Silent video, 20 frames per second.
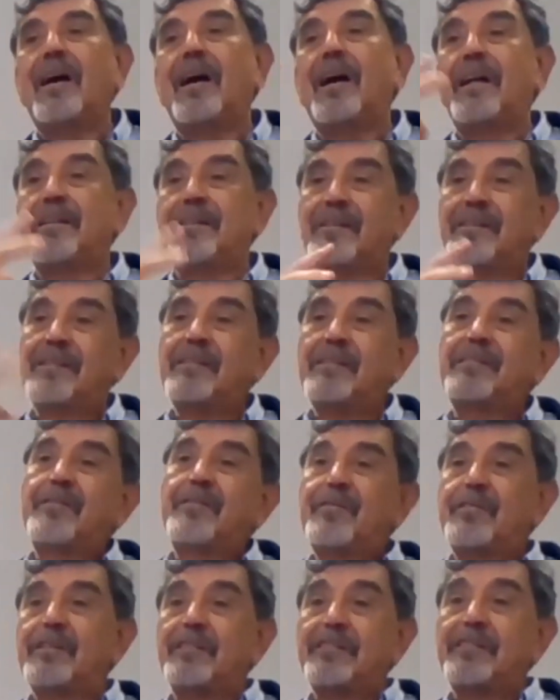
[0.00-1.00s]
and the
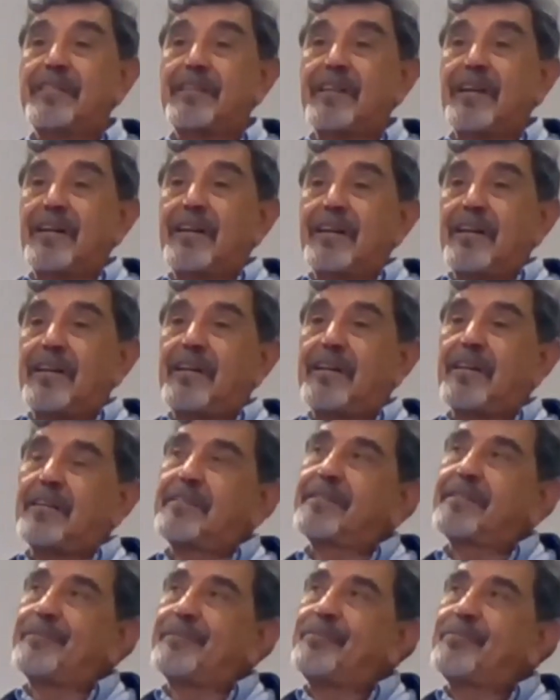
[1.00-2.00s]
difference is